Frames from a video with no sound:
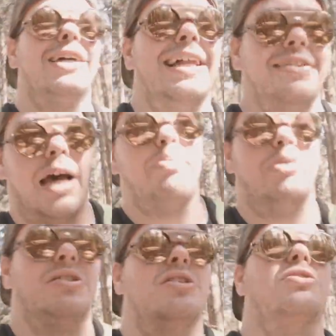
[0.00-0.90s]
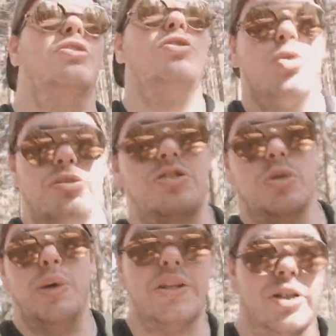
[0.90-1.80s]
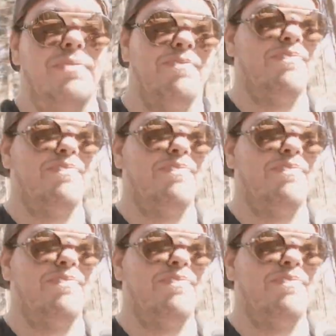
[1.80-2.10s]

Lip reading: can adapt it to your situation.